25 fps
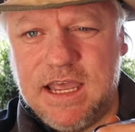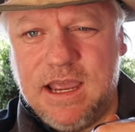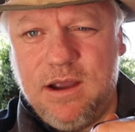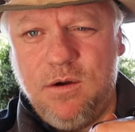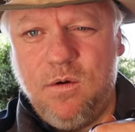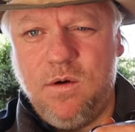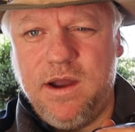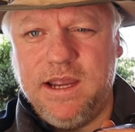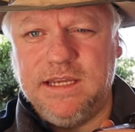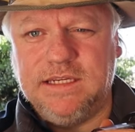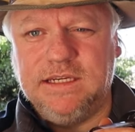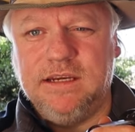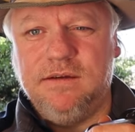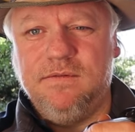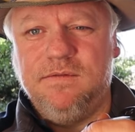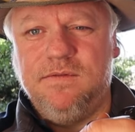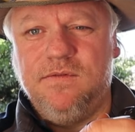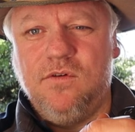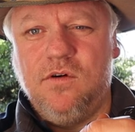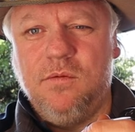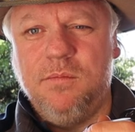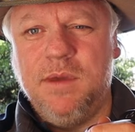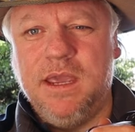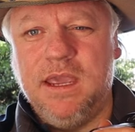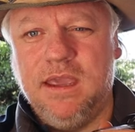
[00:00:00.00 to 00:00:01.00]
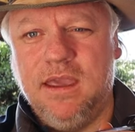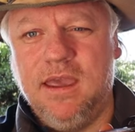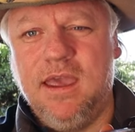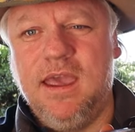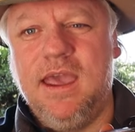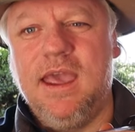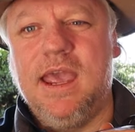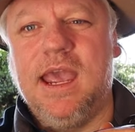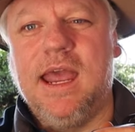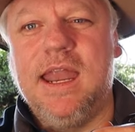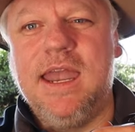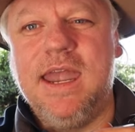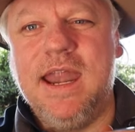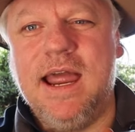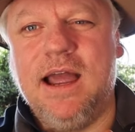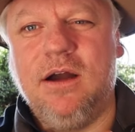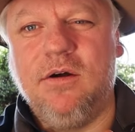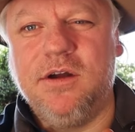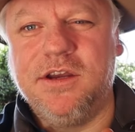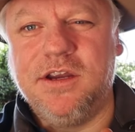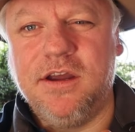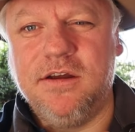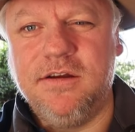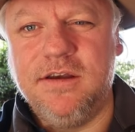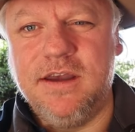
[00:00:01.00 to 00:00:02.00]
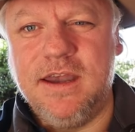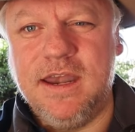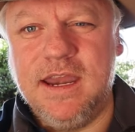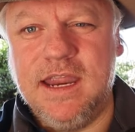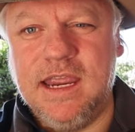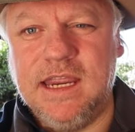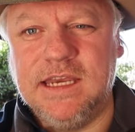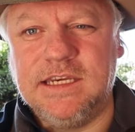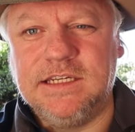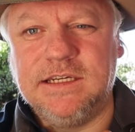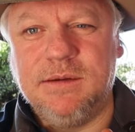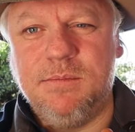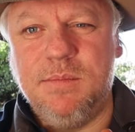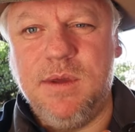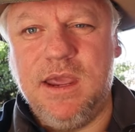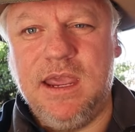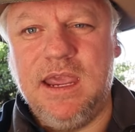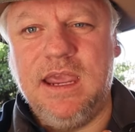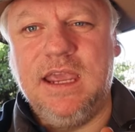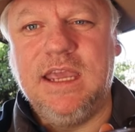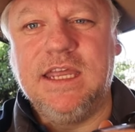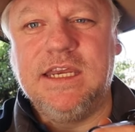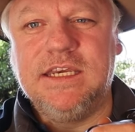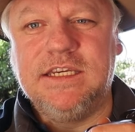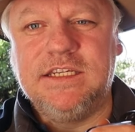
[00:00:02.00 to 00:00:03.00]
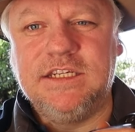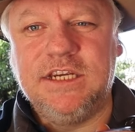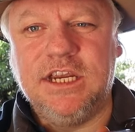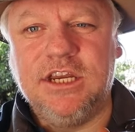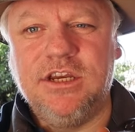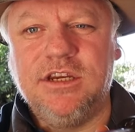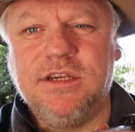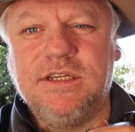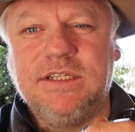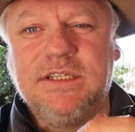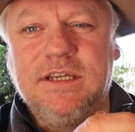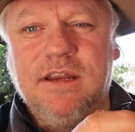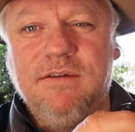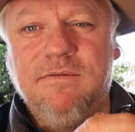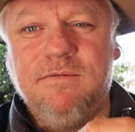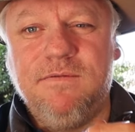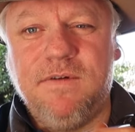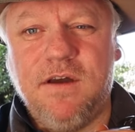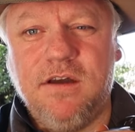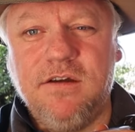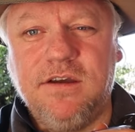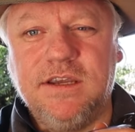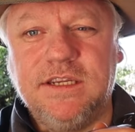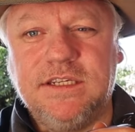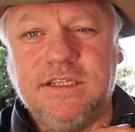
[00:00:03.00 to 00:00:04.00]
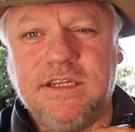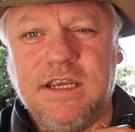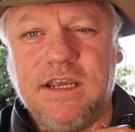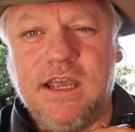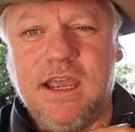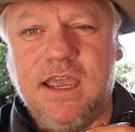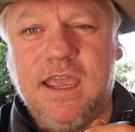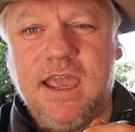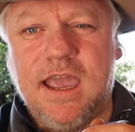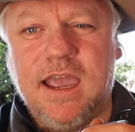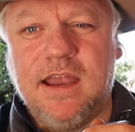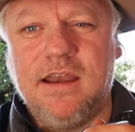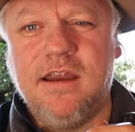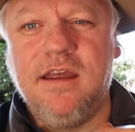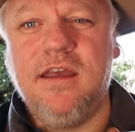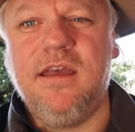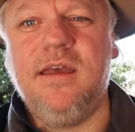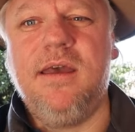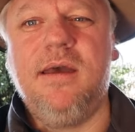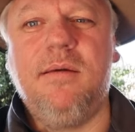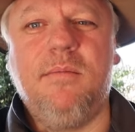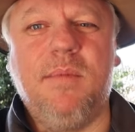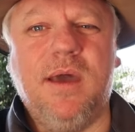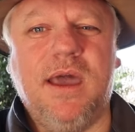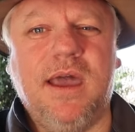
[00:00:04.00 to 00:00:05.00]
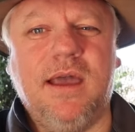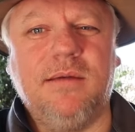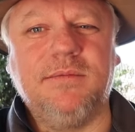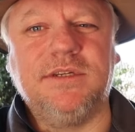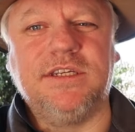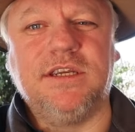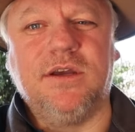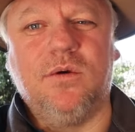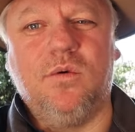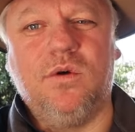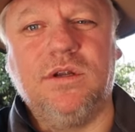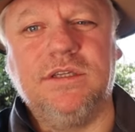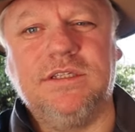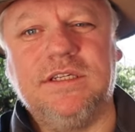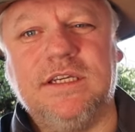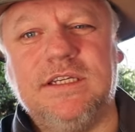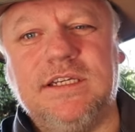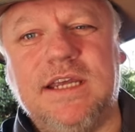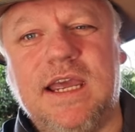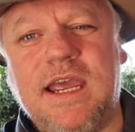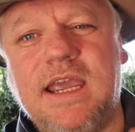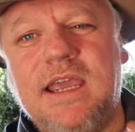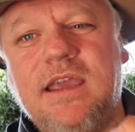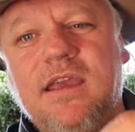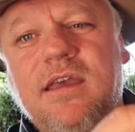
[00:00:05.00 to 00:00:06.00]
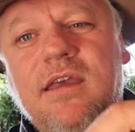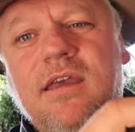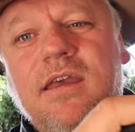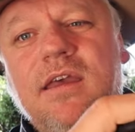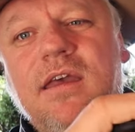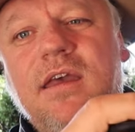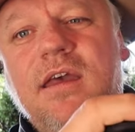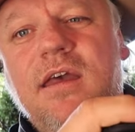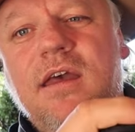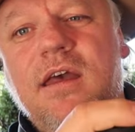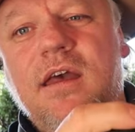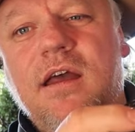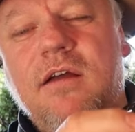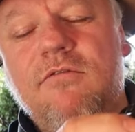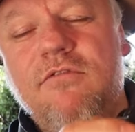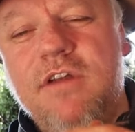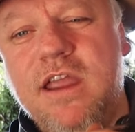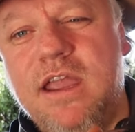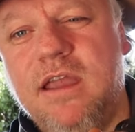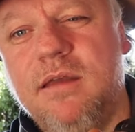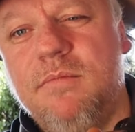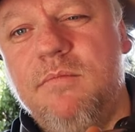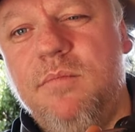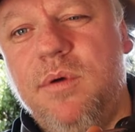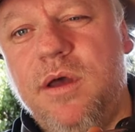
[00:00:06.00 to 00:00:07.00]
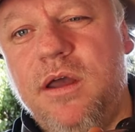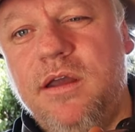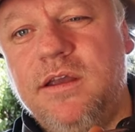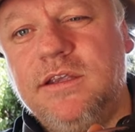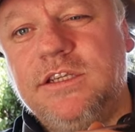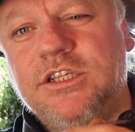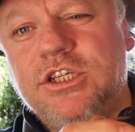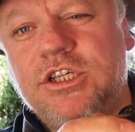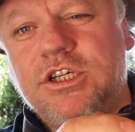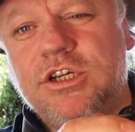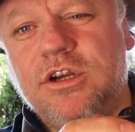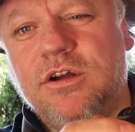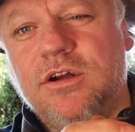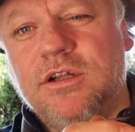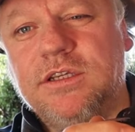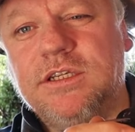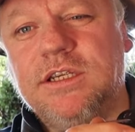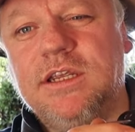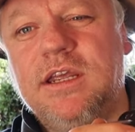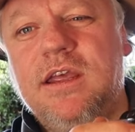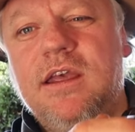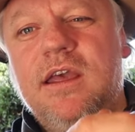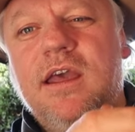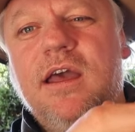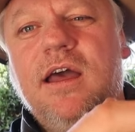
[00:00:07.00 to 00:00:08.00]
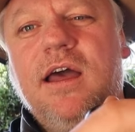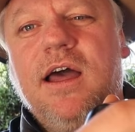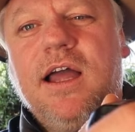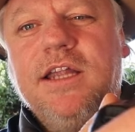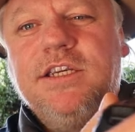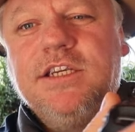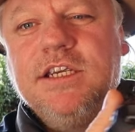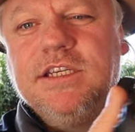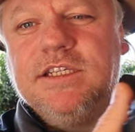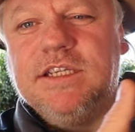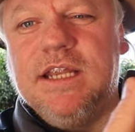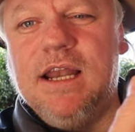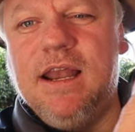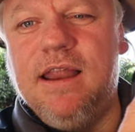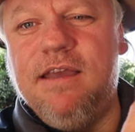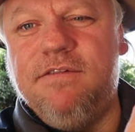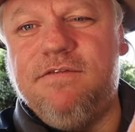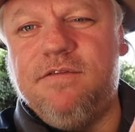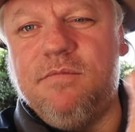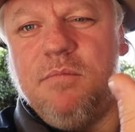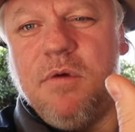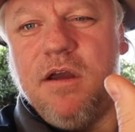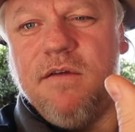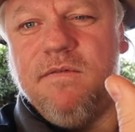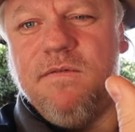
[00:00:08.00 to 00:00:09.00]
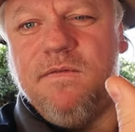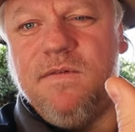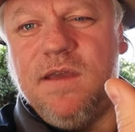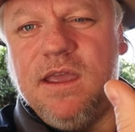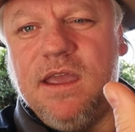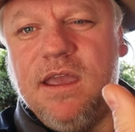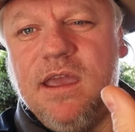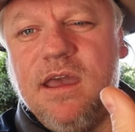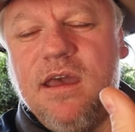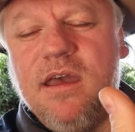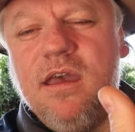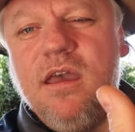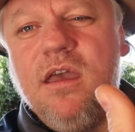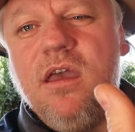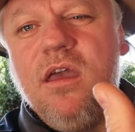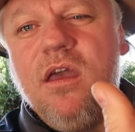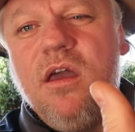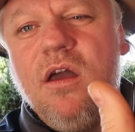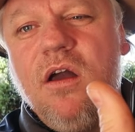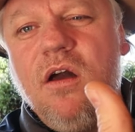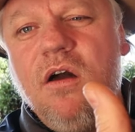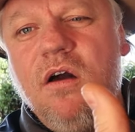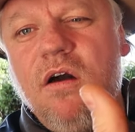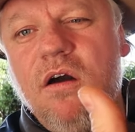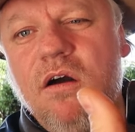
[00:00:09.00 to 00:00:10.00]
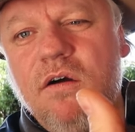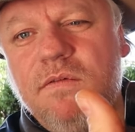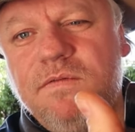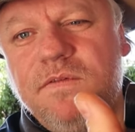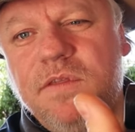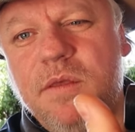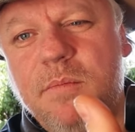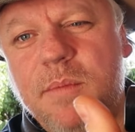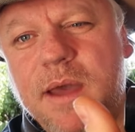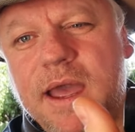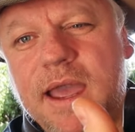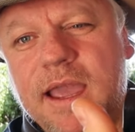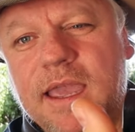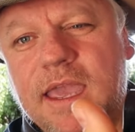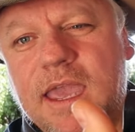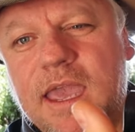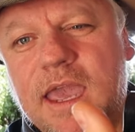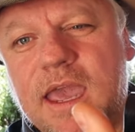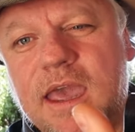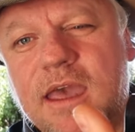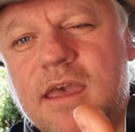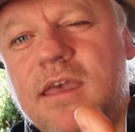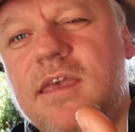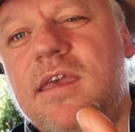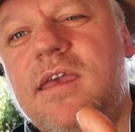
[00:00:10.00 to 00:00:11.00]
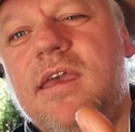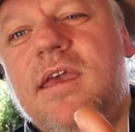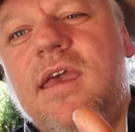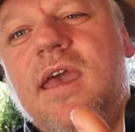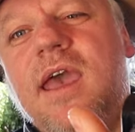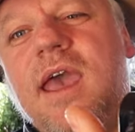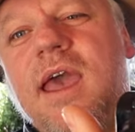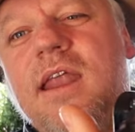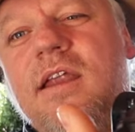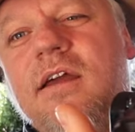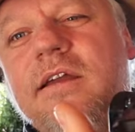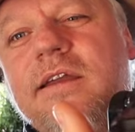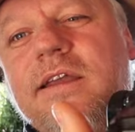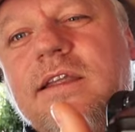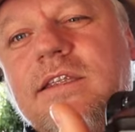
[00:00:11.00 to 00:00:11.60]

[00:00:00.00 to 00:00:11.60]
there waiting for me, and now I don't need to be continuously focusing again. Perhaps I want to take a recomposed shot. I just lift my finger off the back here, and I